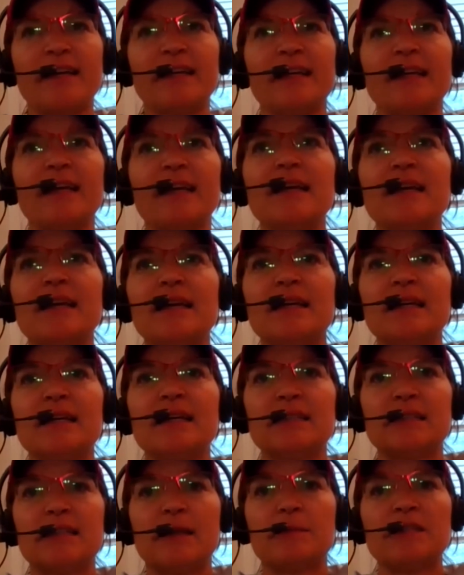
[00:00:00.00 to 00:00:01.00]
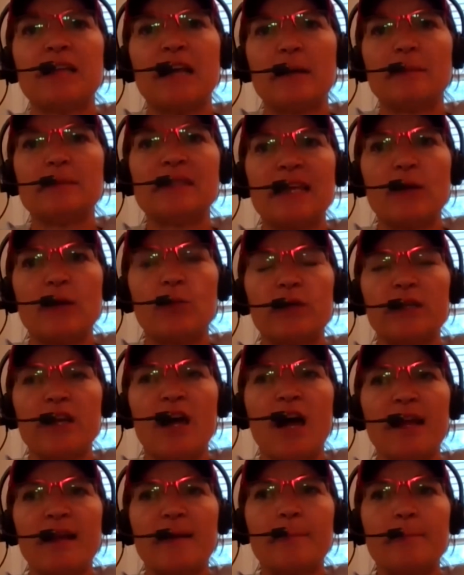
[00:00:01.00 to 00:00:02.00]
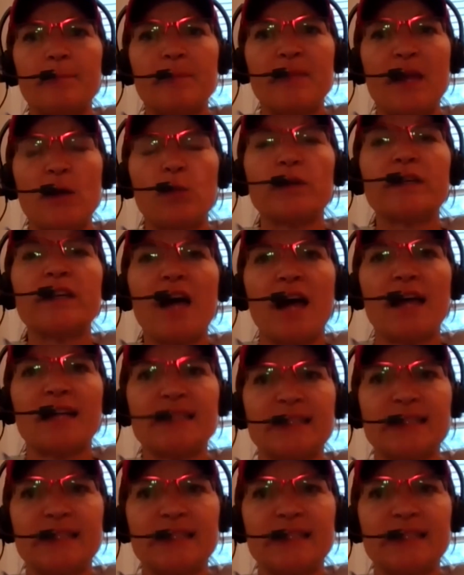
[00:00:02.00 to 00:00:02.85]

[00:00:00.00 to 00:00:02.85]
And sometimes they would not